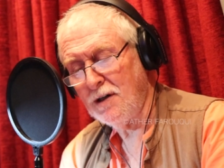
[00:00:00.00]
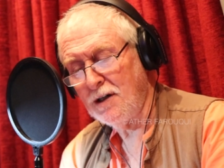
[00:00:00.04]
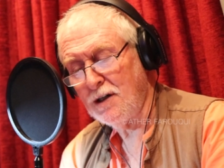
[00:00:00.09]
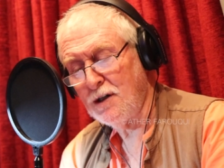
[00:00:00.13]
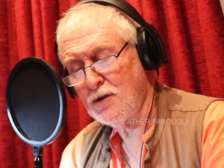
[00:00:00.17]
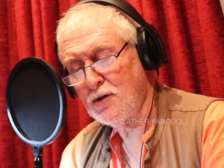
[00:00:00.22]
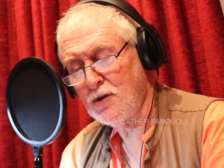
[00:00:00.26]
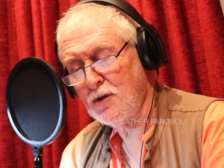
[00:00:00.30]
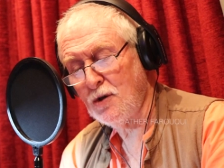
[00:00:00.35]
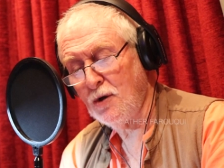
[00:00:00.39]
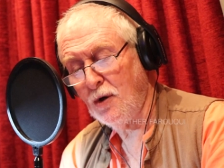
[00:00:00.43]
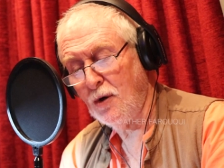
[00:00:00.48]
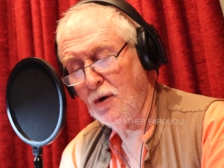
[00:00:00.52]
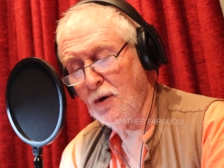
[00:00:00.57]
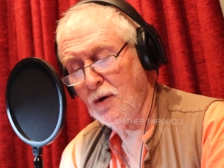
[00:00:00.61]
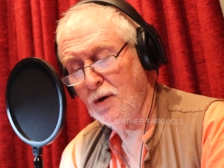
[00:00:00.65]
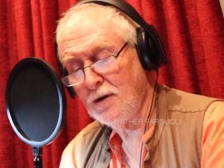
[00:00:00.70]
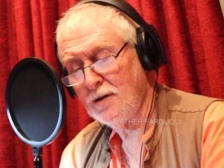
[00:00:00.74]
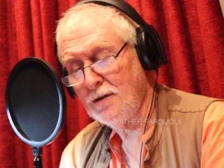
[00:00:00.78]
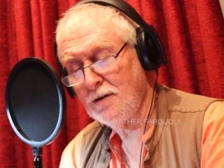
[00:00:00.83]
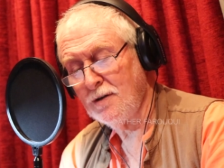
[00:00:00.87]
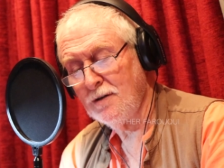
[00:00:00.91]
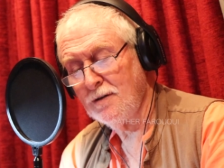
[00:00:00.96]
It is
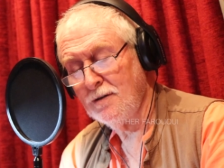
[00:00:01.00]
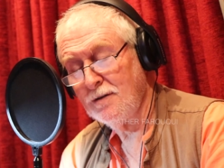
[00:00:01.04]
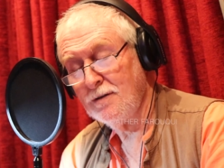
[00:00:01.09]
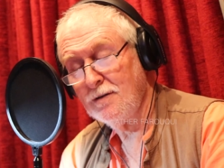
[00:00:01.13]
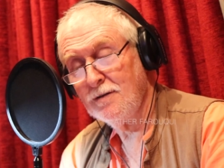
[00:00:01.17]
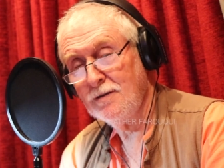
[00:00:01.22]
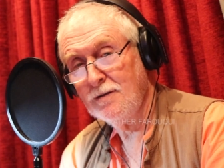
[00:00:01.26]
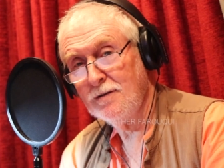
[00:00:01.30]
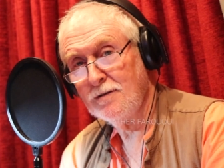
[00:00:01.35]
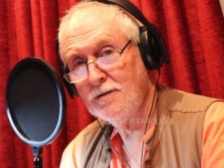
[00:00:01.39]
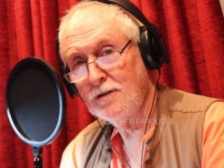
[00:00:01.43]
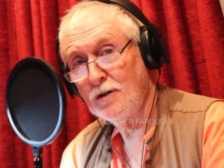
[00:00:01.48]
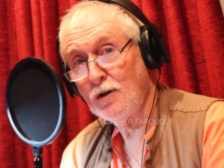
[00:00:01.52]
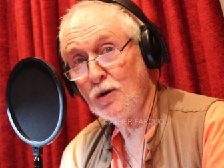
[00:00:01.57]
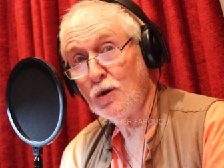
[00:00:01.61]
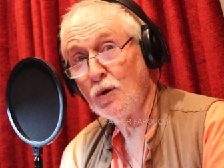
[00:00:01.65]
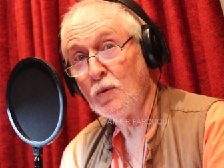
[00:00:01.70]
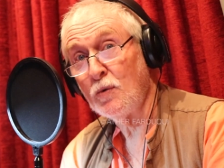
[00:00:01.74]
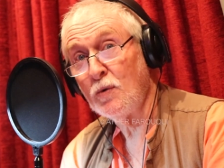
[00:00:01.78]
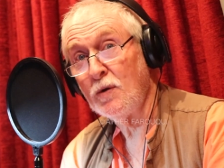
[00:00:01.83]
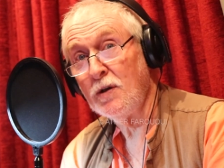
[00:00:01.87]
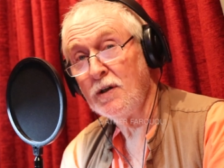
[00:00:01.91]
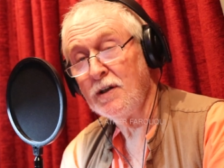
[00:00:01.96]
called
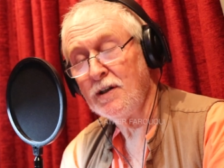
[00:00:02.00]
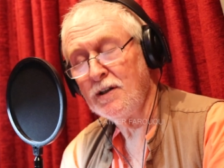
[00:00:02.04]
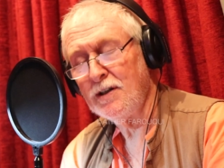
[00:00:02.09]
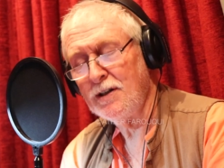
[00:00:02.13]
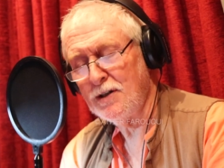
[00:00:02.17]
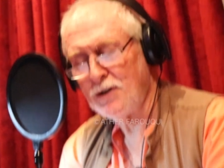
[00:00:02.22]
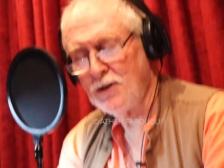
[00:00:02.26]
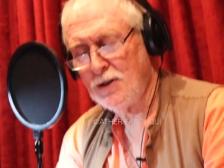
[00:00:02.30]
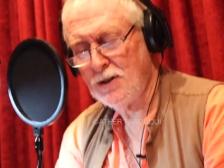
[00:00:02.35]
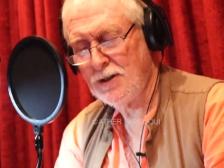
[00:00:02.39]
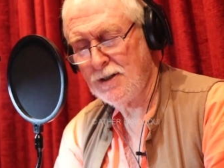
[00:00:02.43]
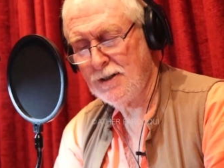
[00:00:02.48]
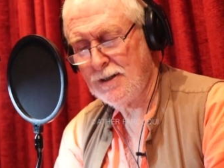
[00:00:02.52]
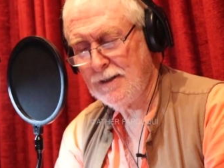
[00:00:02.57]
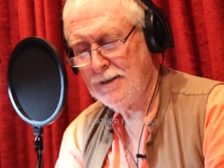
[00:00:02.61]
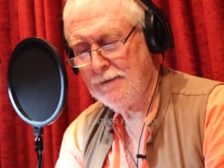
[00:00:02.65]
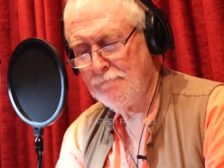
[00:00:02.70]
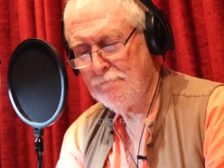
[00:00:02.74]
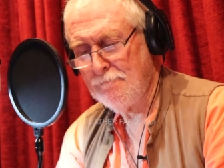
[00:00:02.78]
loneliness.